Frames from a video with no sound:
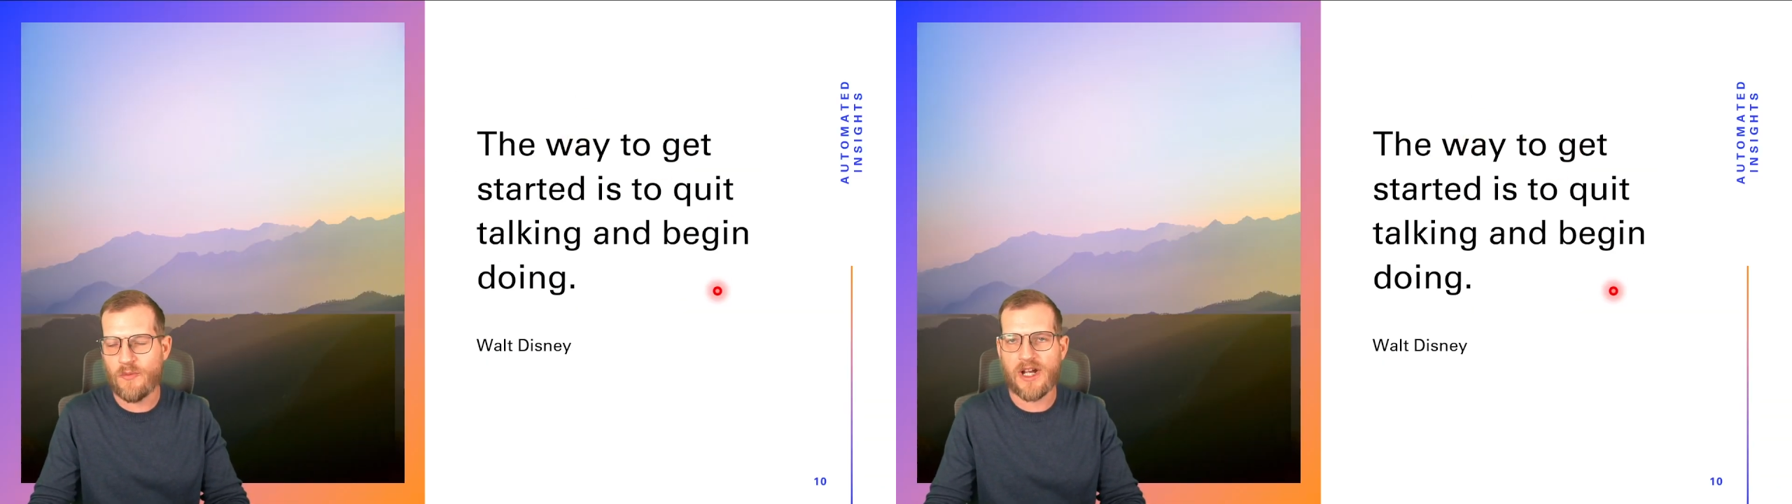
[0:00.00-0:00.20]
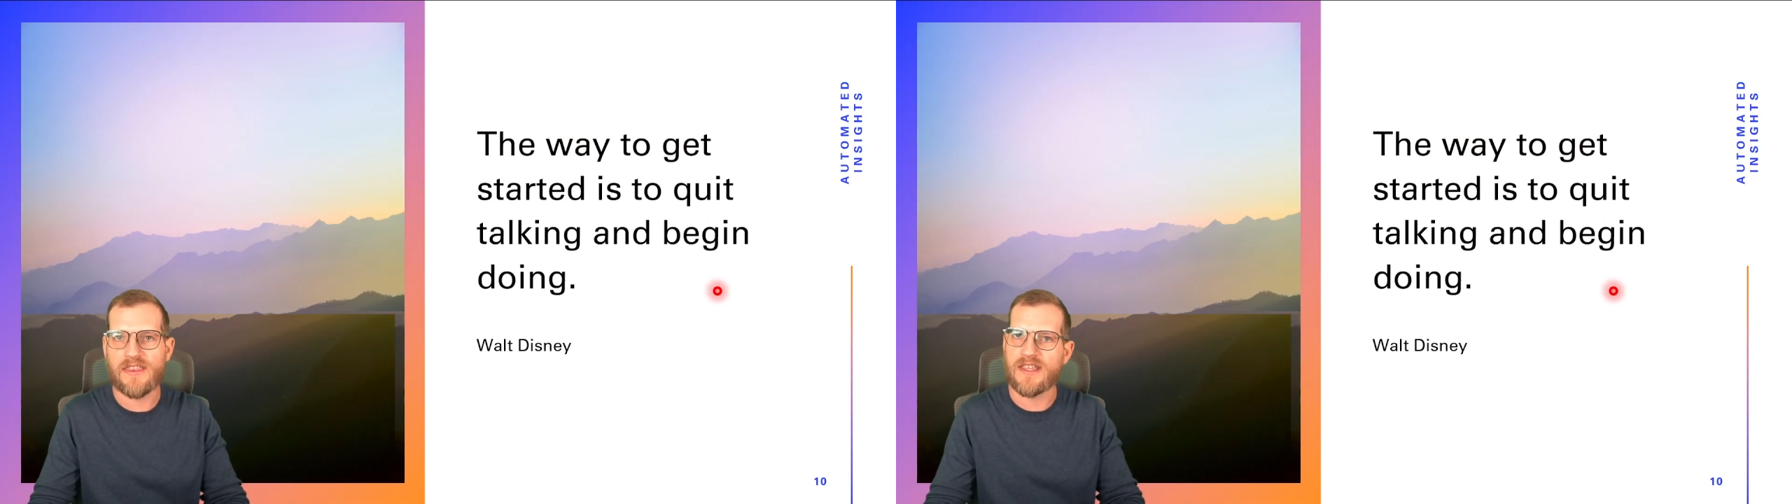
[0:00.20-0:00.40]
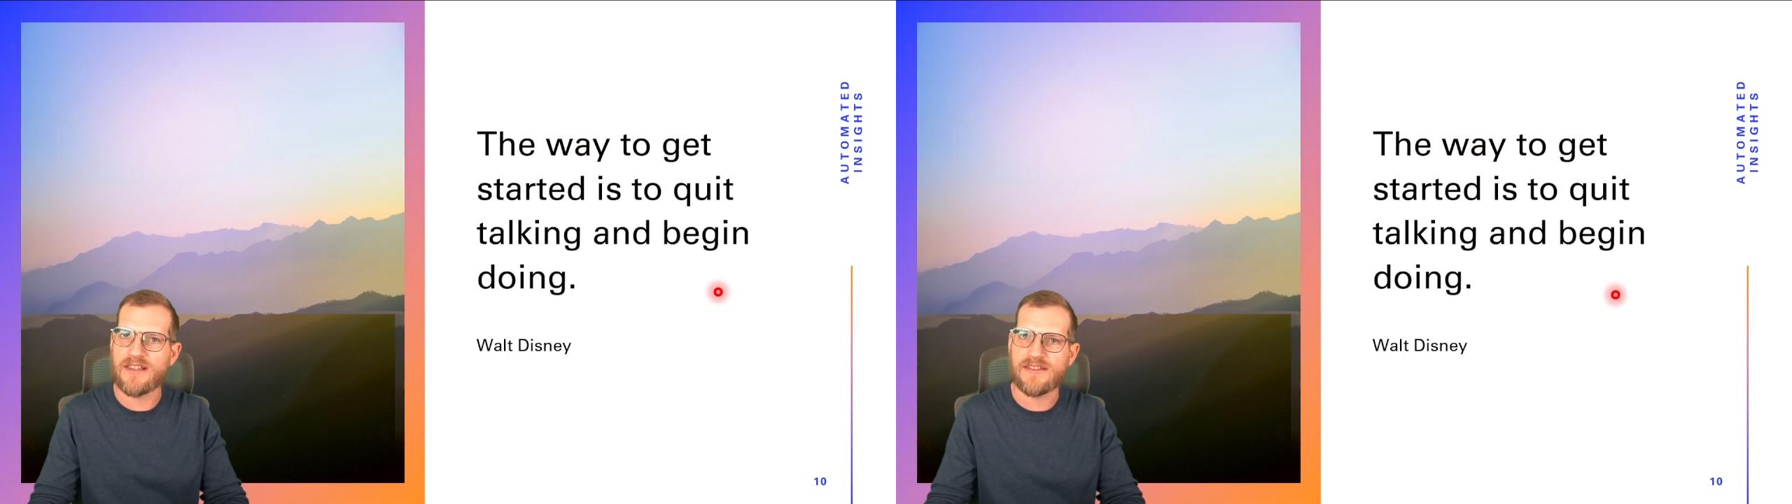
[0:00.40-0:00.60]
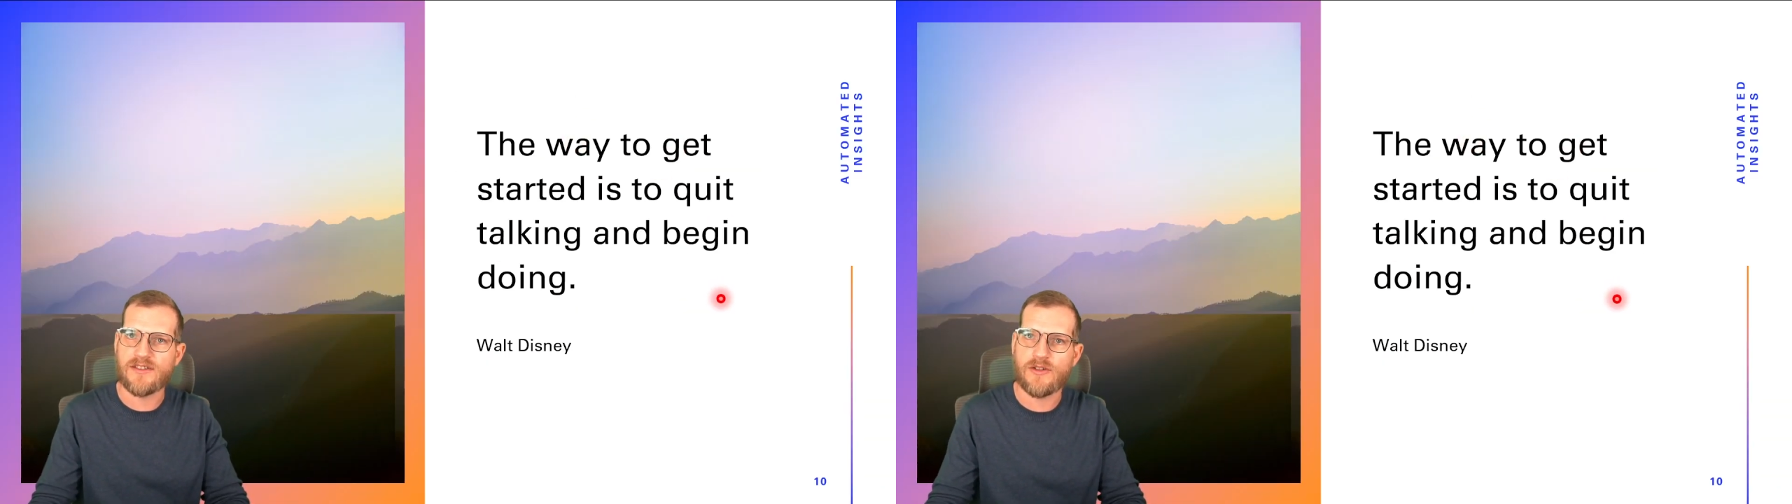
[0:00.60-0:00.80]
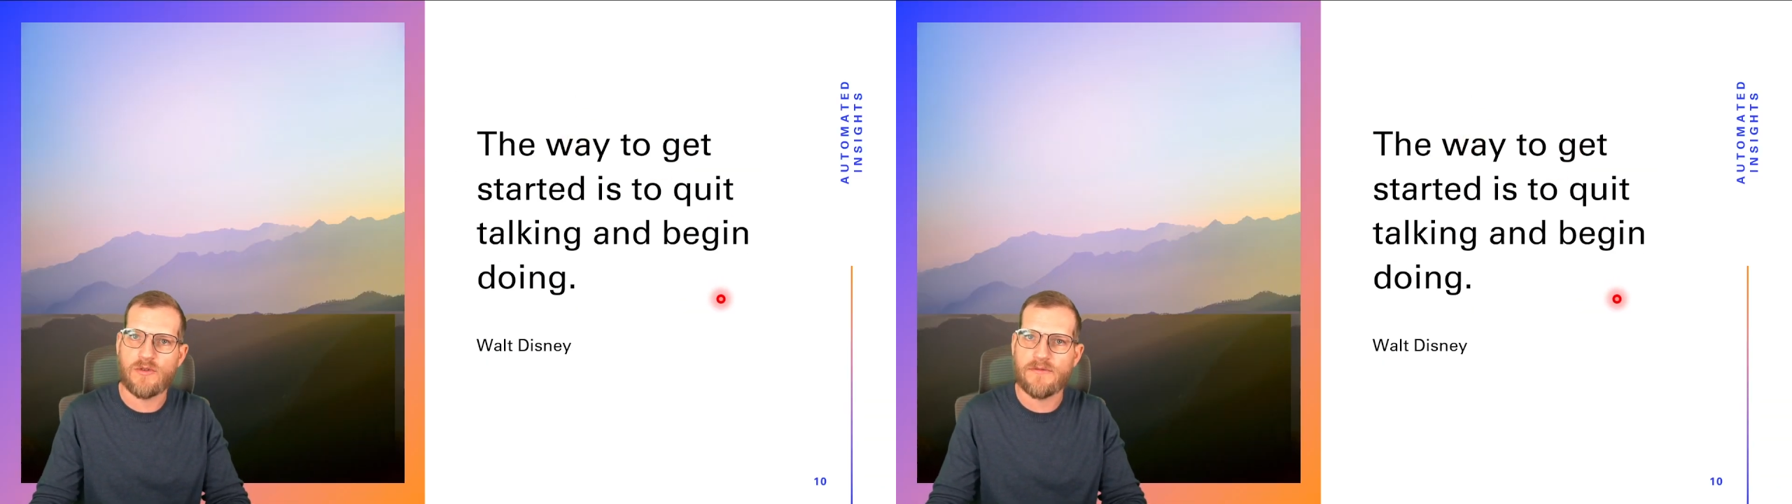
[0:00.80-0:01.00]
but I think this is a
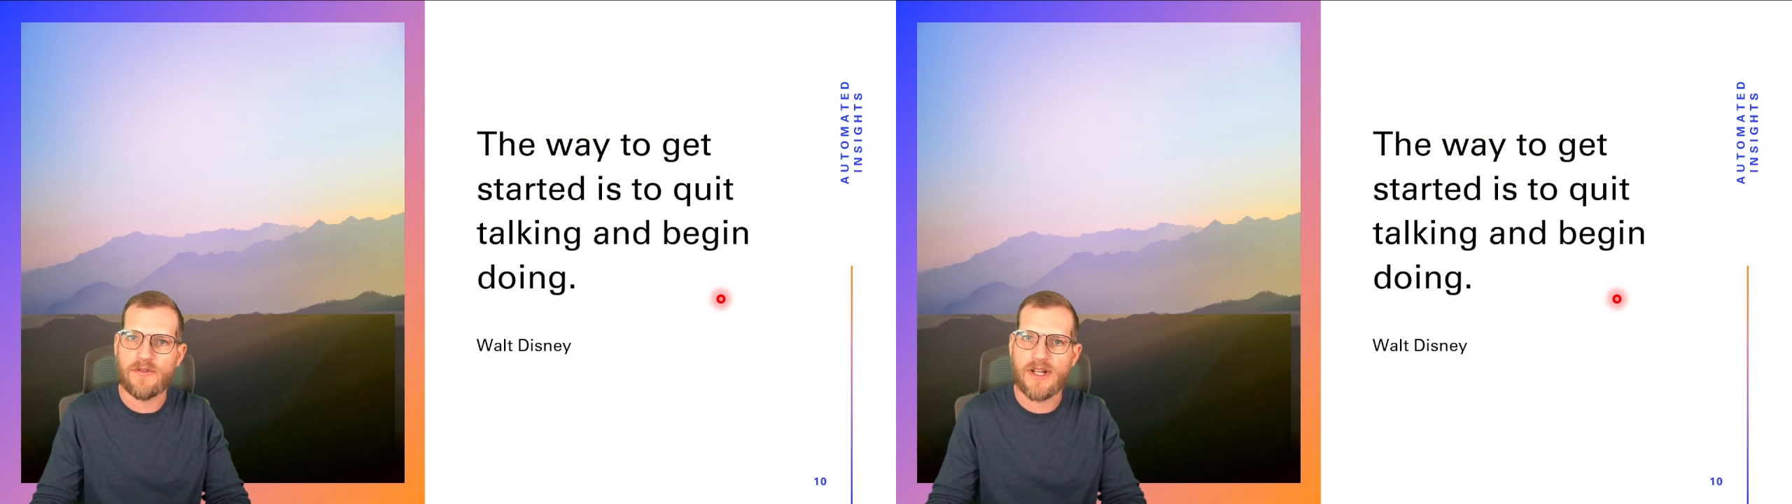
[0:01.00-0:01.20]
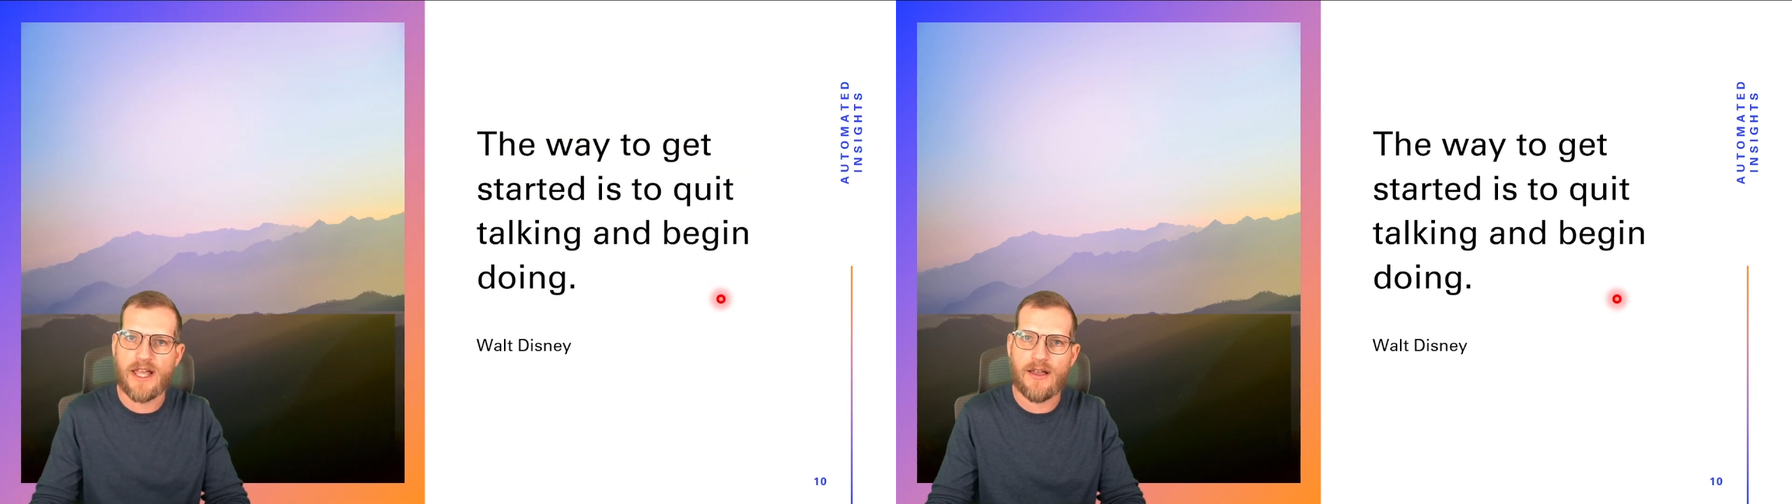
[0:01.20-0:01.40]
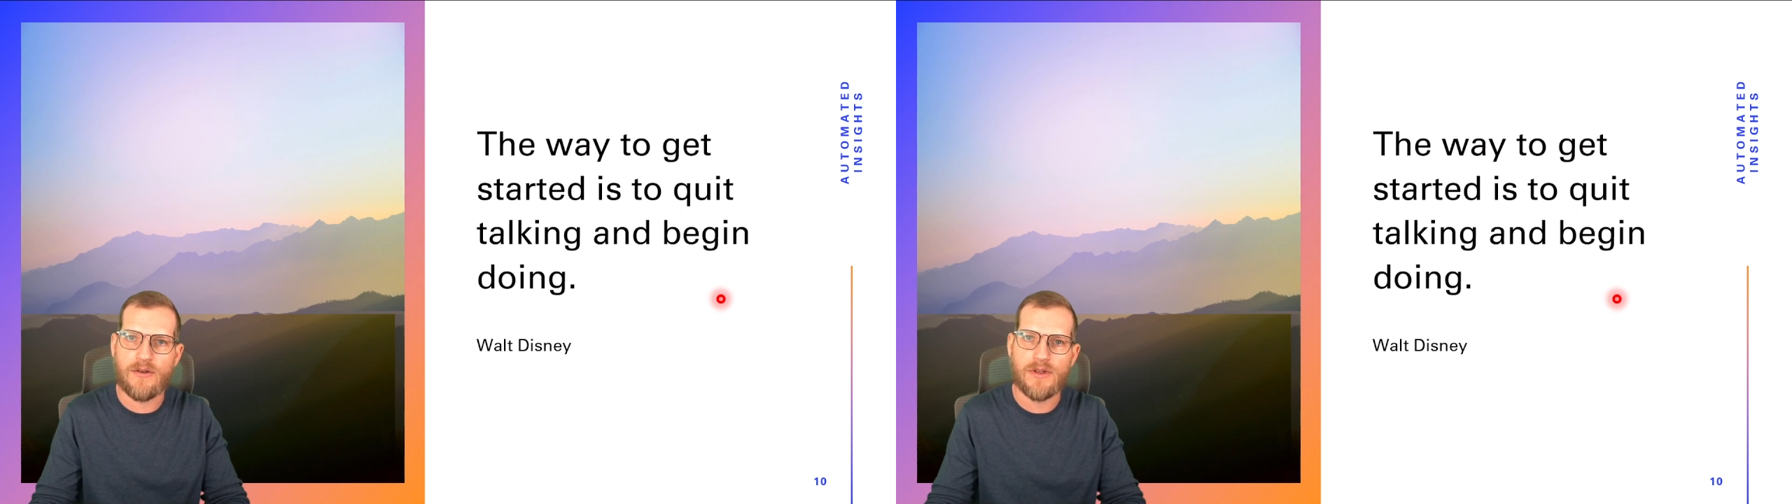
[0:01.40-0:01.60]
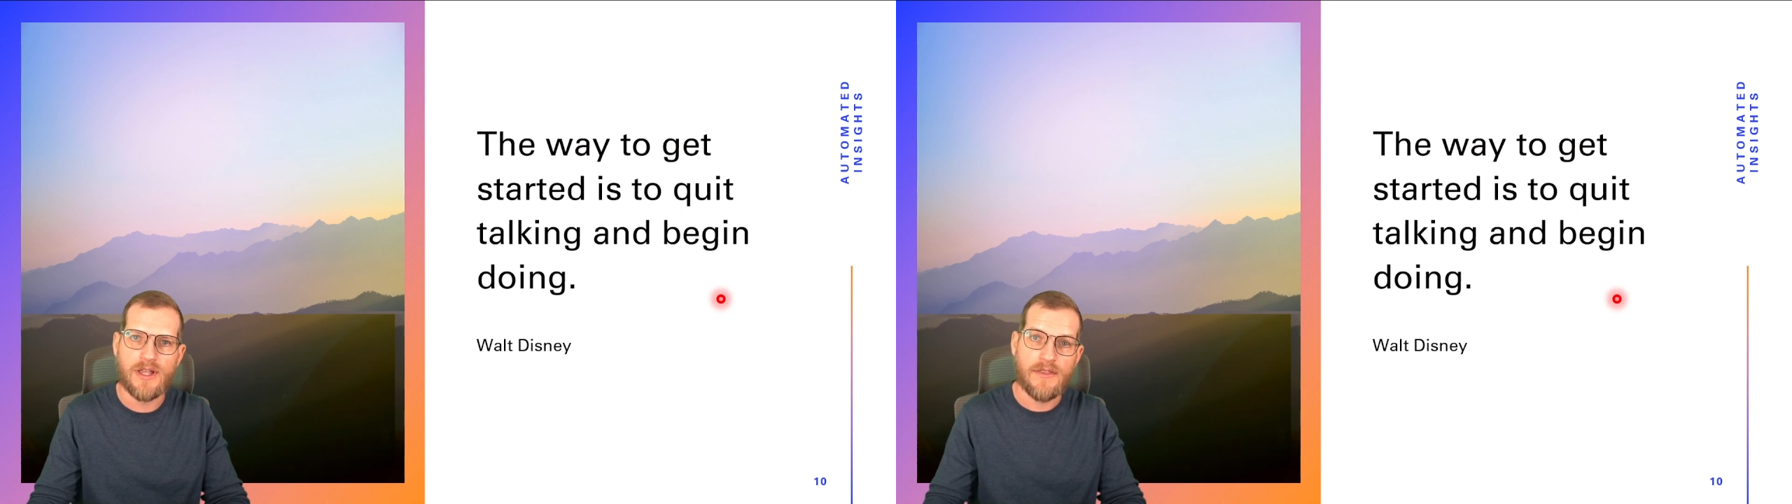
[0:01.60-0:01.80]
good one for now.